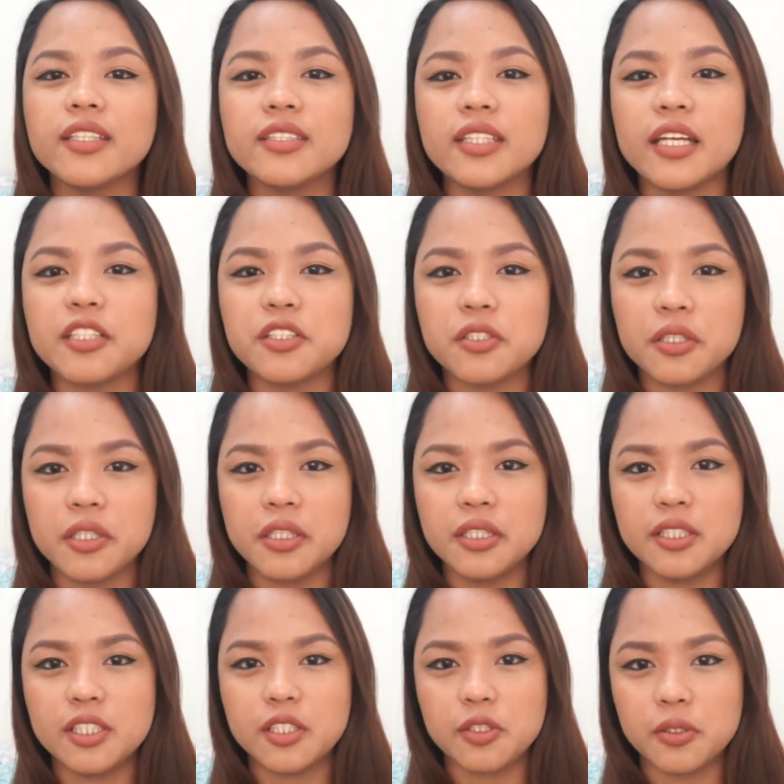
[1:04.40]
is
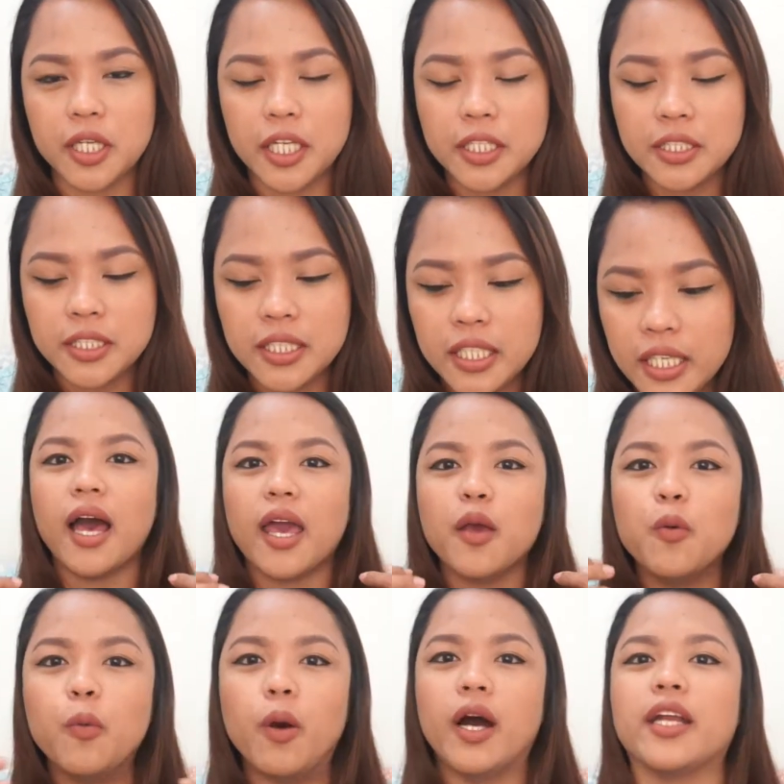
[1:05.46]
naturally straight.
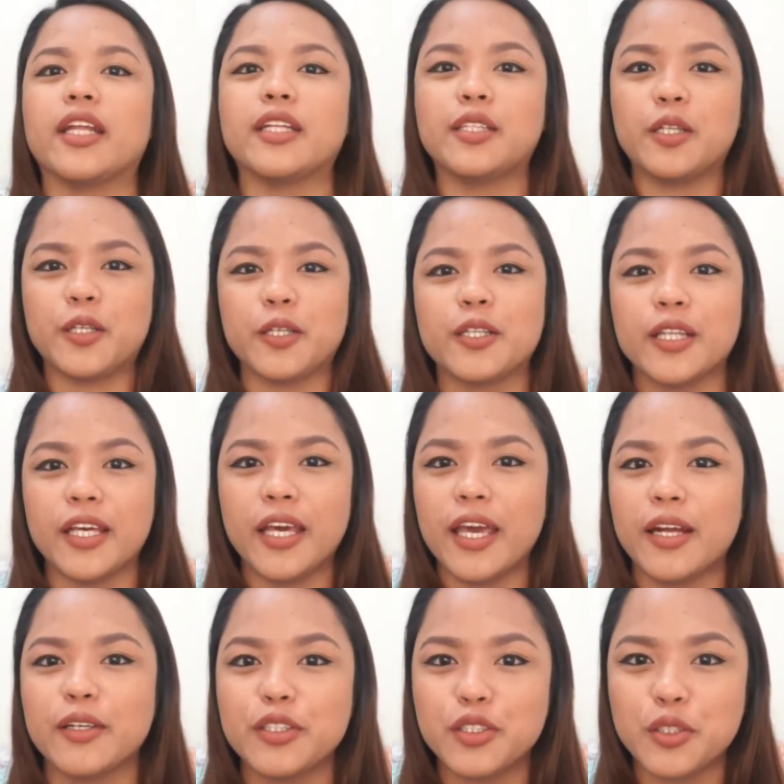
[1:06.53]
I wanted curly
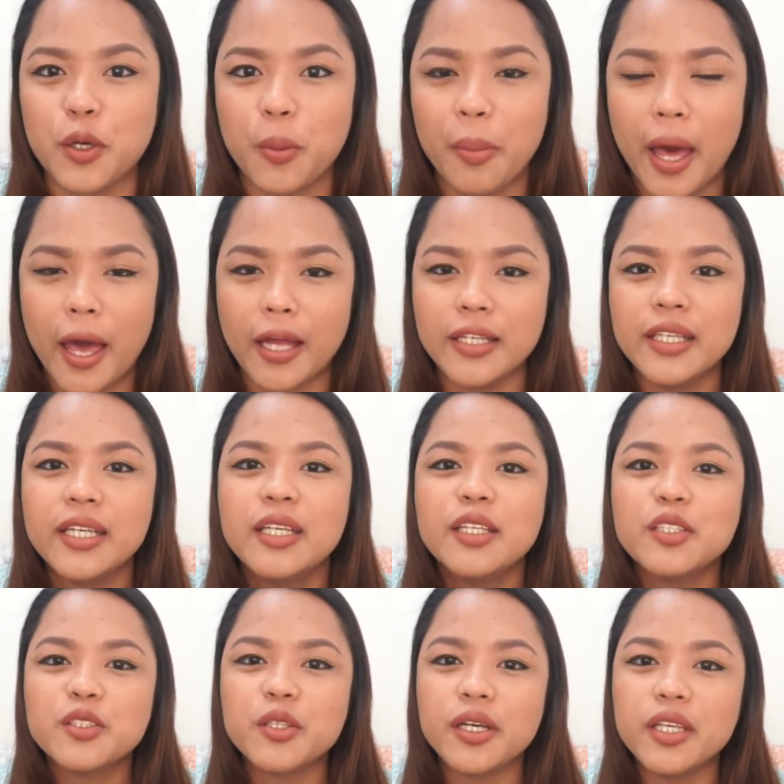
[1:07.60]
hair so bad.
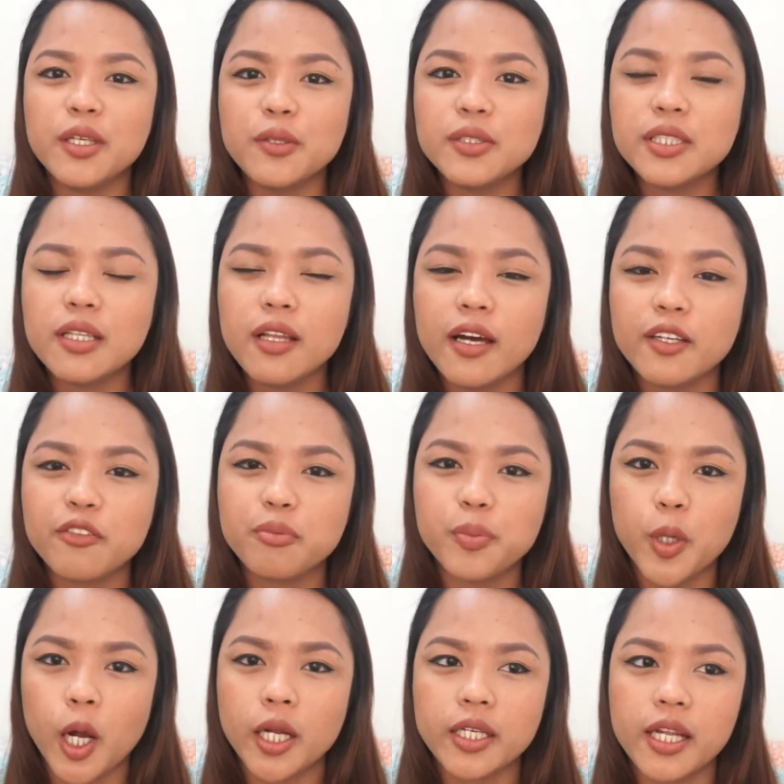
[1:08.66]
So I use a lot of
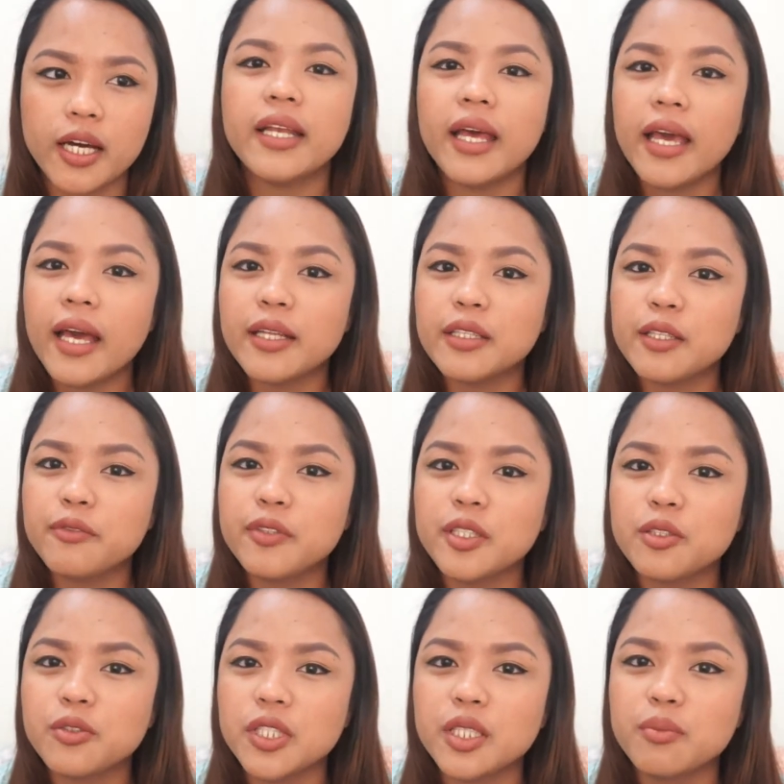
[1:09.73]
product, and I had
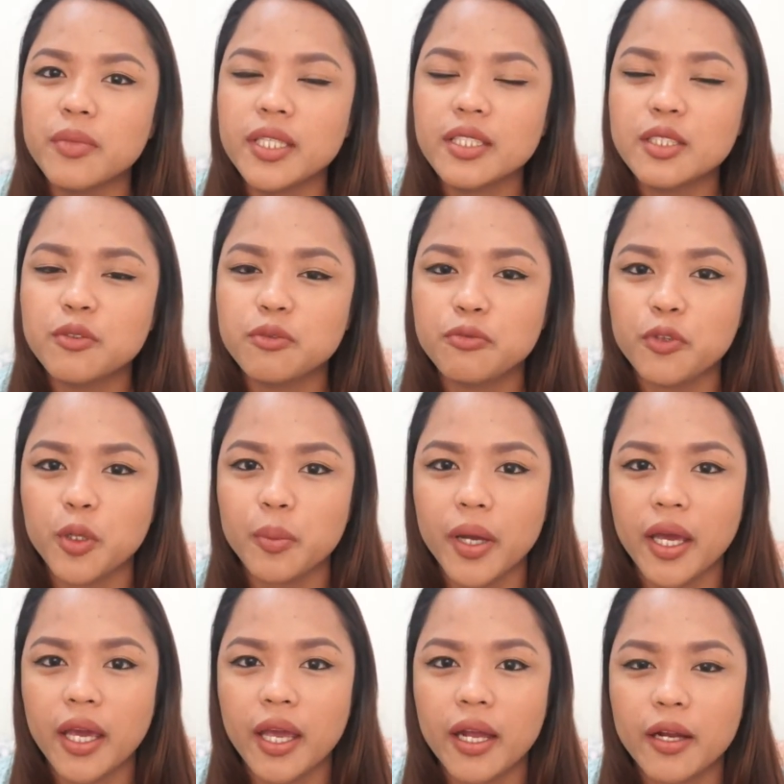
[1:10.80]
different treatments for
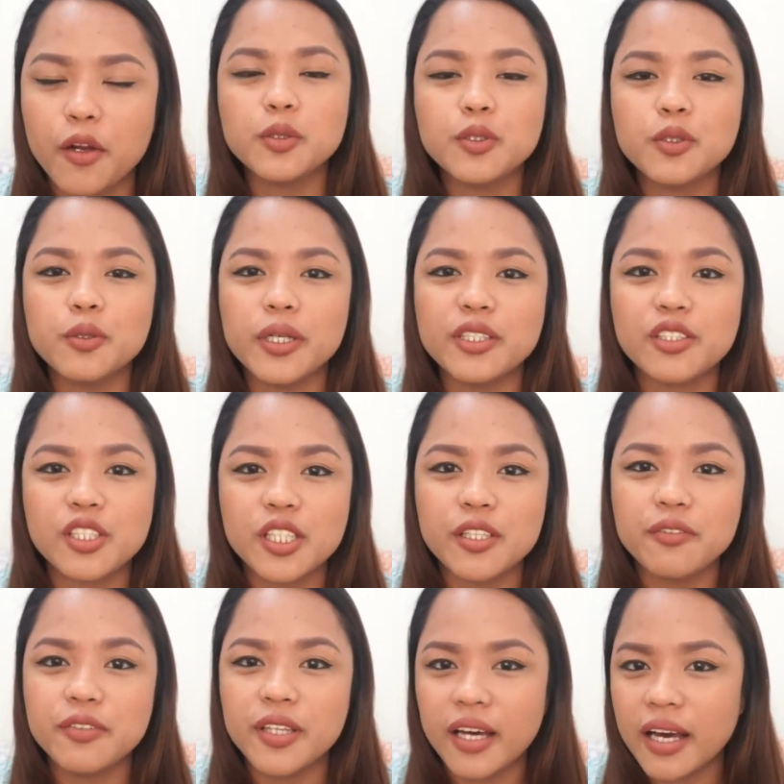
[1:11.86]
my hair to
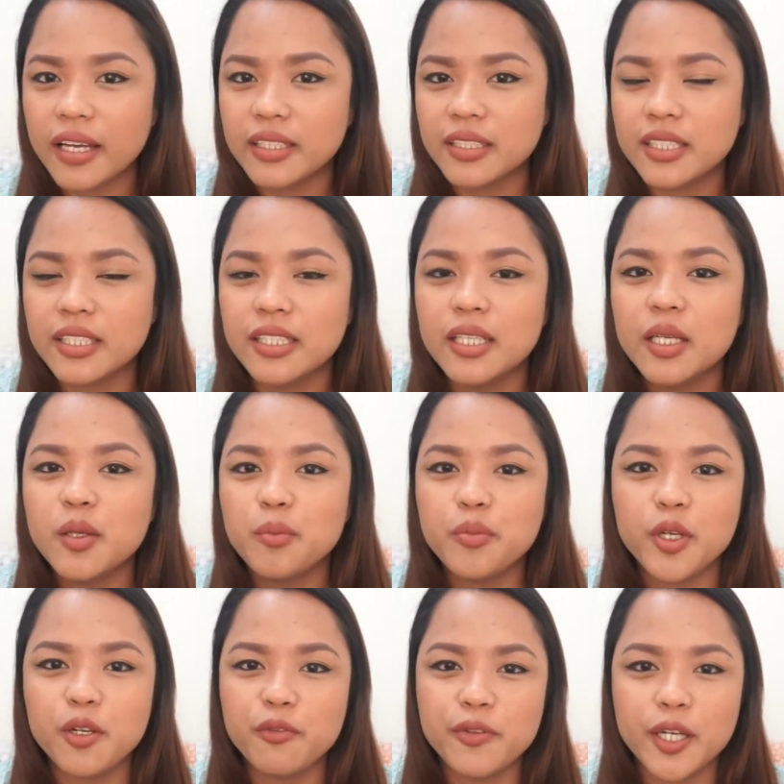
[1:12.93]
achieve that
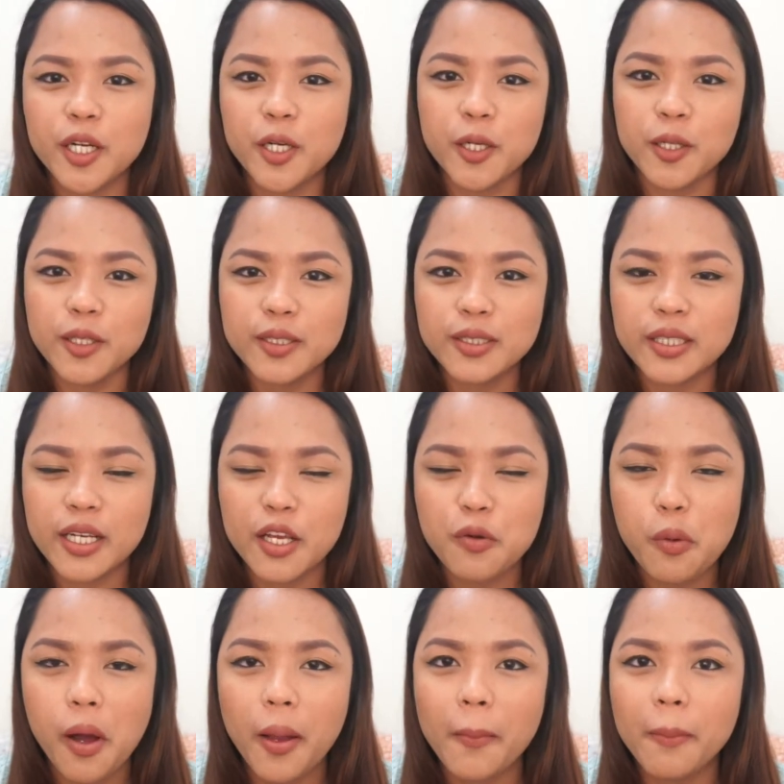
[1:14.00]
perfect curls that I
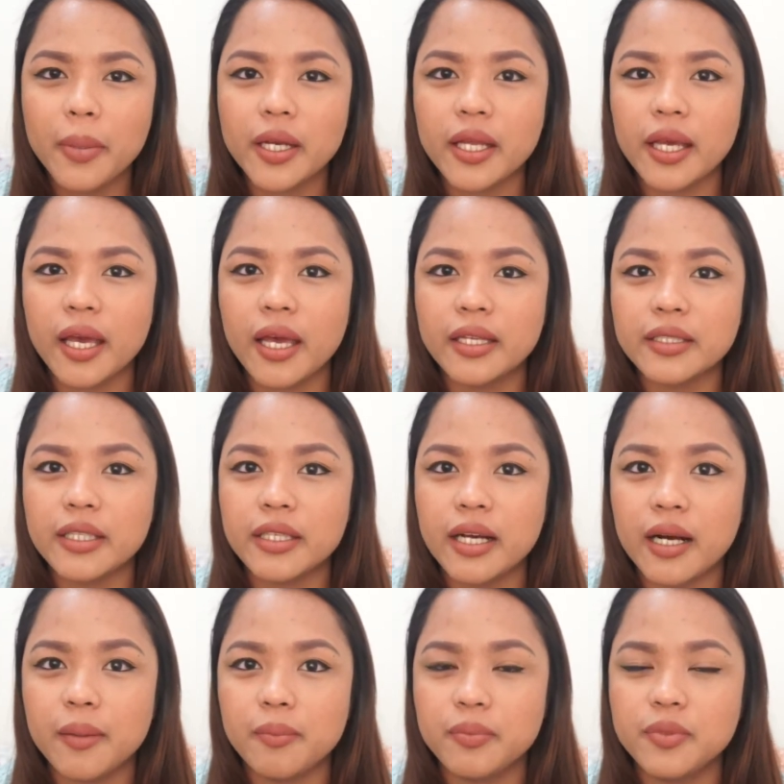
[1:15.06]
want, but I ended
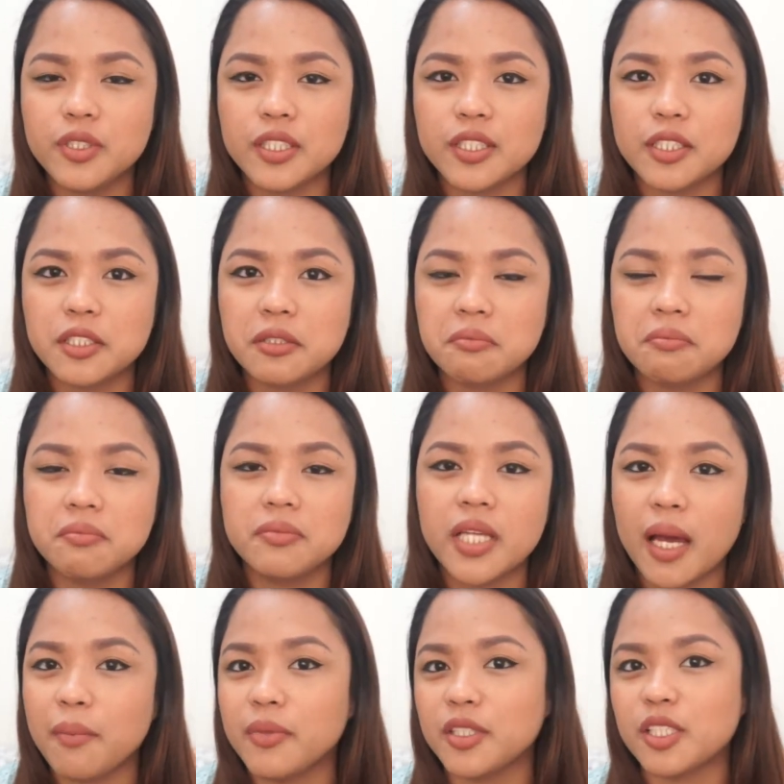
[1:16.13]
up just
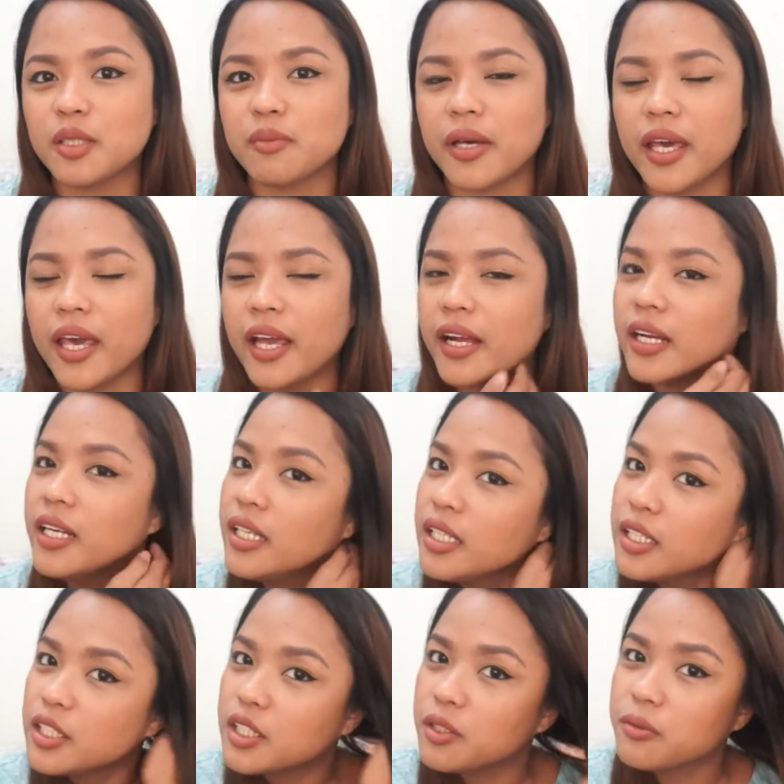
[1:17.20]
damaging my hair.
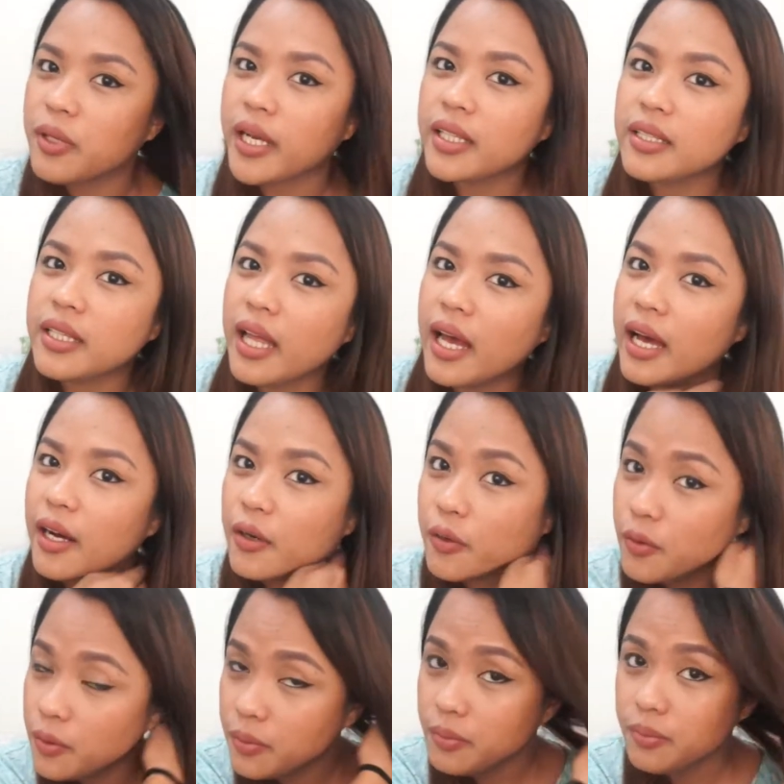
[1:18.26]
So right
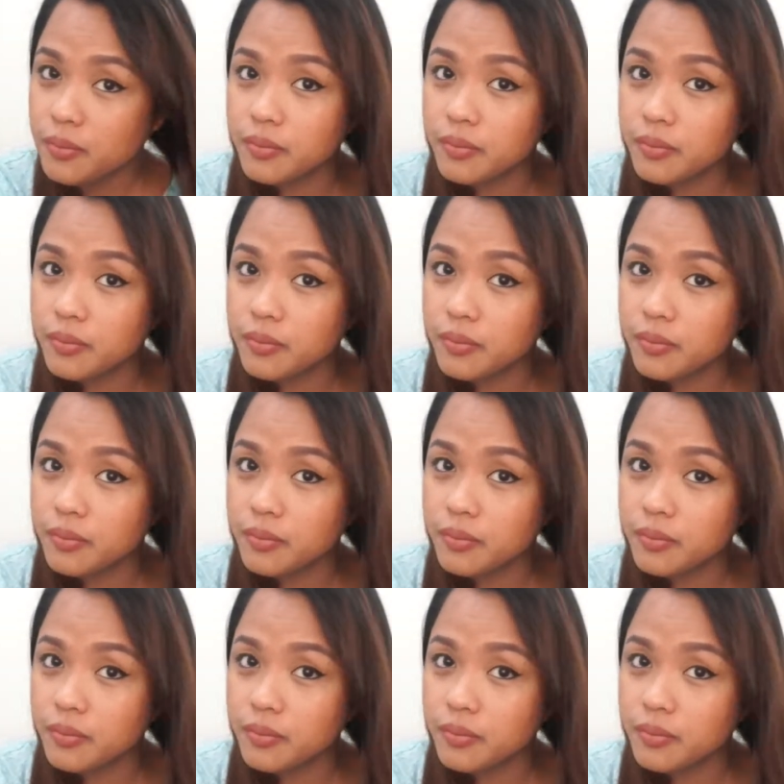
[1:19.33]
now,